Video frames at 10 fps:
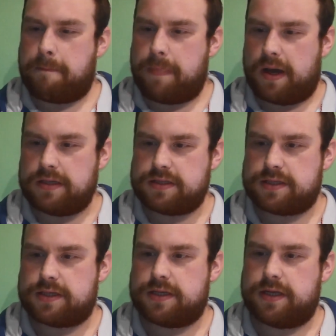
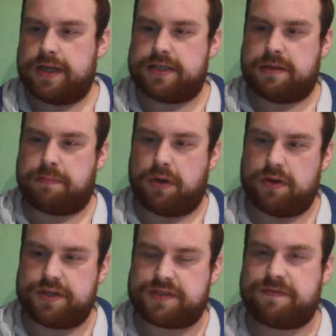But it's a
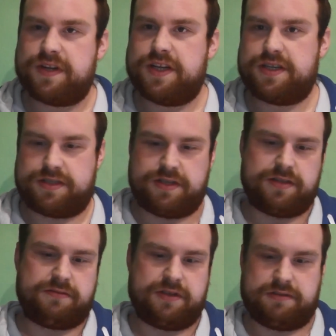polished finish.
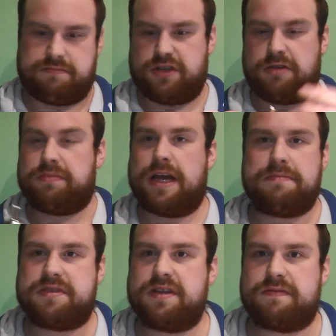The top
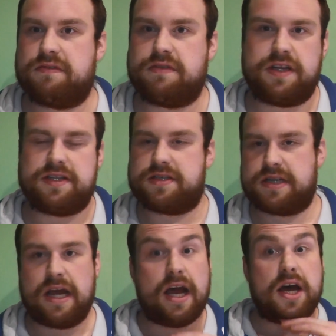cap's different.
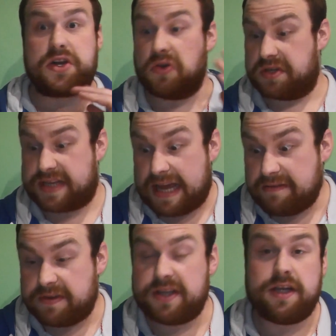It's not as
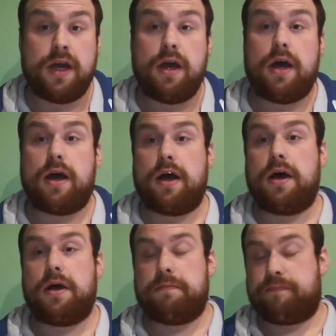heavy
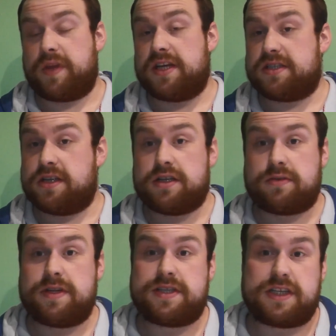as the
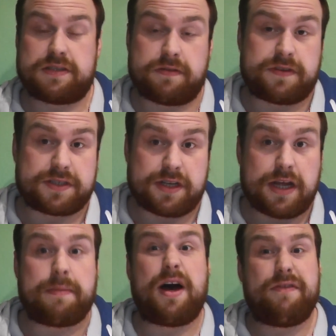26650
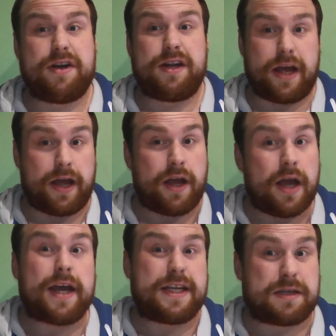Stellaire, but other than that,
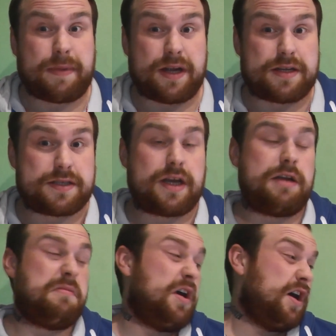it's about the same.